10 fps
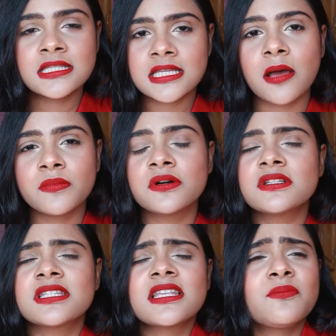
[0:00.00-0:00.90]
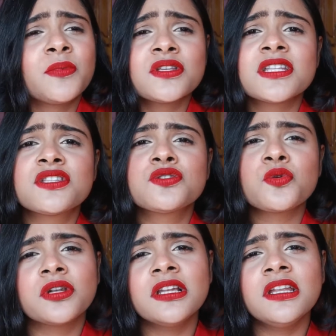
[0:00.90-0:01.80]
in summers, because it's
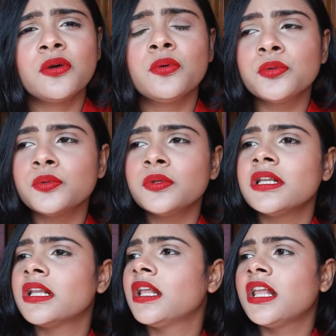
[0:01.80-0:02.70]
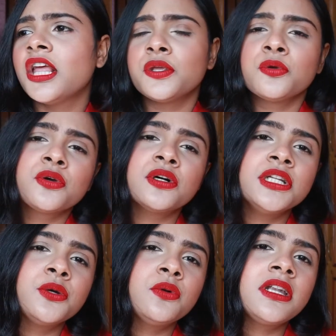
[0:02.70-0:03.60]
totally cool. You
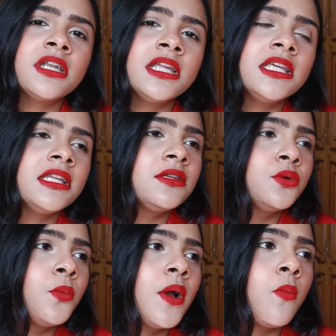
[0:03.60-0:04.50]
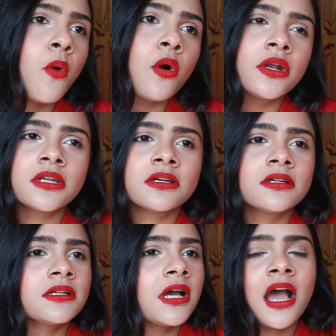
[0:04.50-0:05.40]
really don't need to wear what,
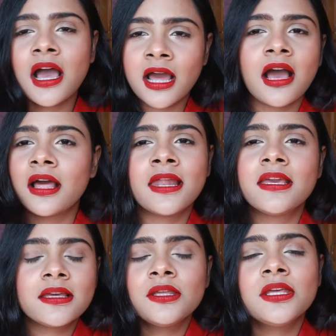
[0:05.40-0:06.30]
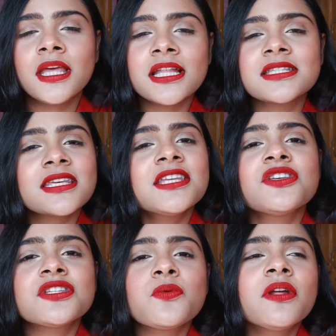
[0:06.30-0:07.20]
like, it's
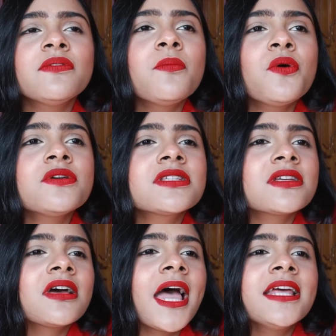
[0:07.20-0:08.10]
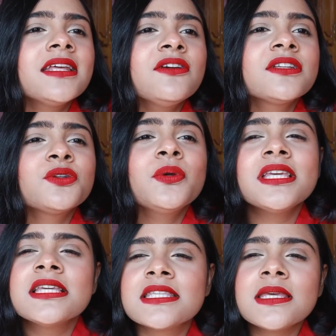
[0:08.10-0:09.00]
just one of the most, I think, so
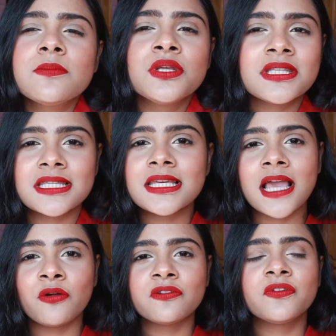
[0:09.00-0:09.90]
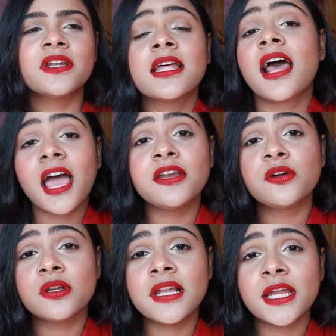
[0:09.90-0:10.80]
easy outfit that
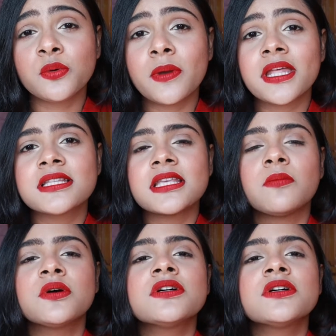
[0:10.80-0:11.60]
I really like to wear